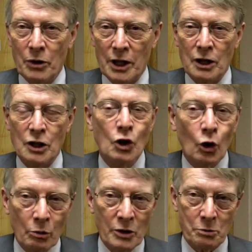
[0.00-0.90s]
been an
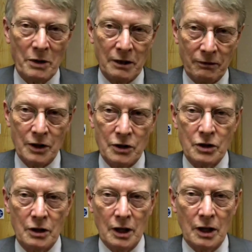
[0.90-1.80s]
enormous
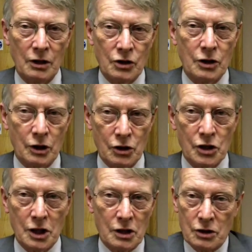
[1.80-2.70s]
benefit to the
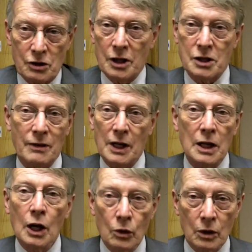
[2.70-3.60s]
constituencies. That's a
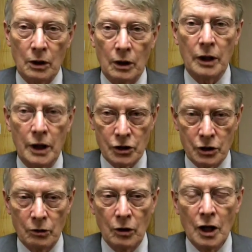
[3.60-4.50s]
very local
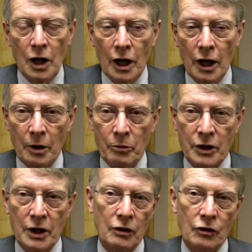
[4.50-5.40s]
issue,
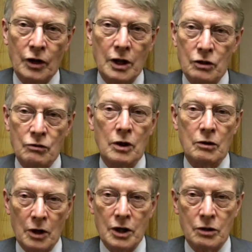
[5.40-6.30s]
but then things
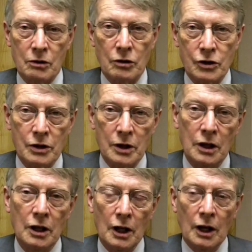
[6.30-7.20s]
run right across
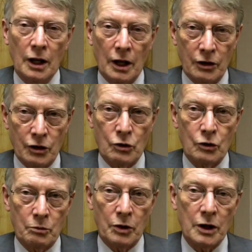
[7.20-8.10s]
the
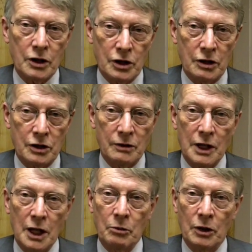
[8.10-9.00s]
sort of policies that
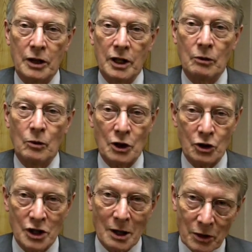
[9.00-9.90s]
have enabled the
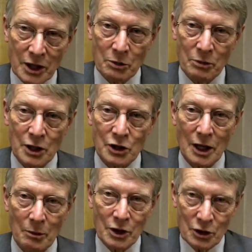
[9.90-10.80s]
Welsh Assembly to be
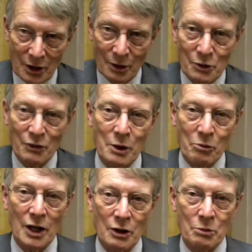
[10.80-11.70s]
established, and I was
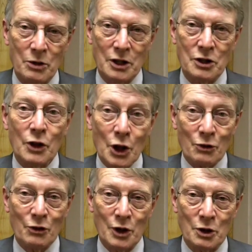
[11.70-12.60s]
very proud to be its
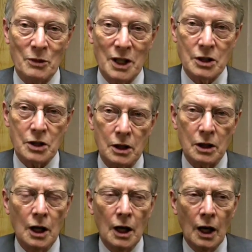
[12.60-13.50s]
First
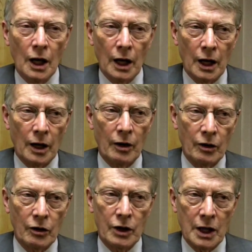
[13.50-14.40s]
Minister.
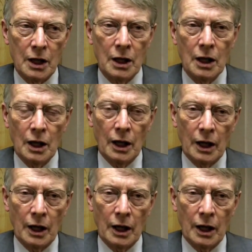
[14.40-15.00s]
The